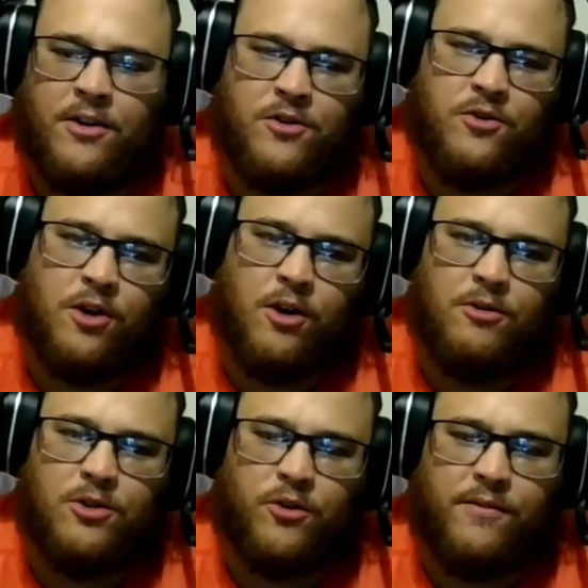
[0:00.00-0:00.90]
or did you
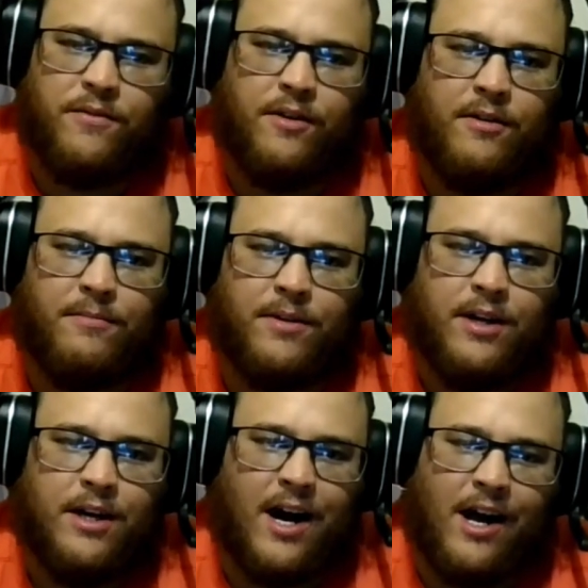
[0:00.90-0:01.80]
go straight from
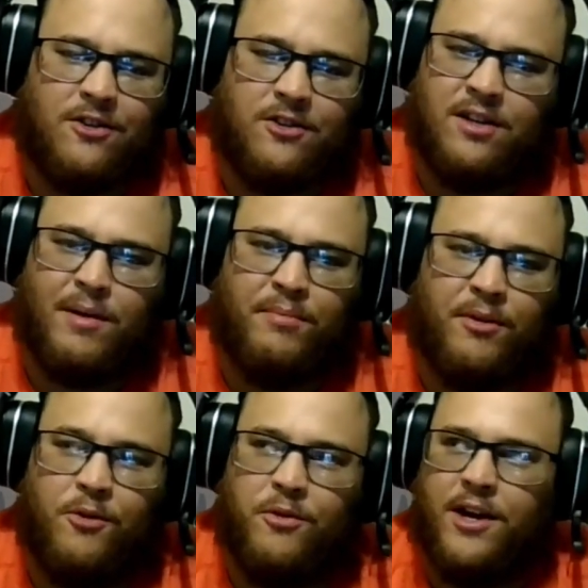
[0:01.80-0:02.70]
college to
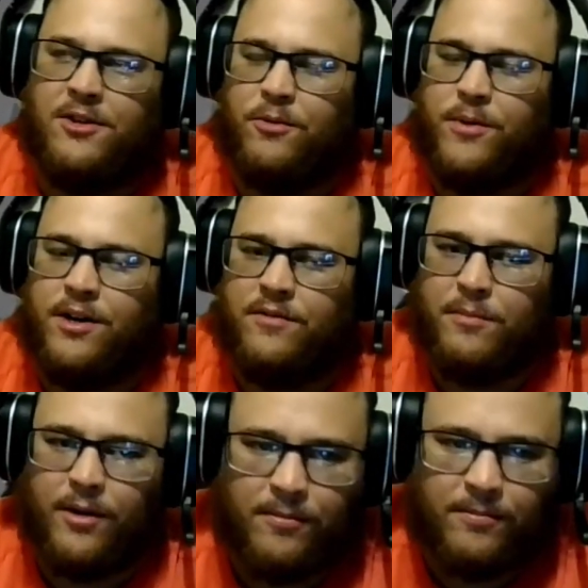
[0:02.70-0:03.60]
semi-pro then to arena
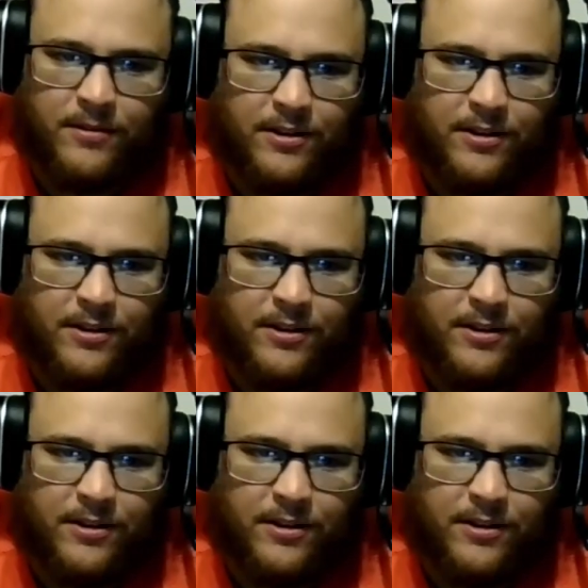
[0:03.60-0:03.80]
football?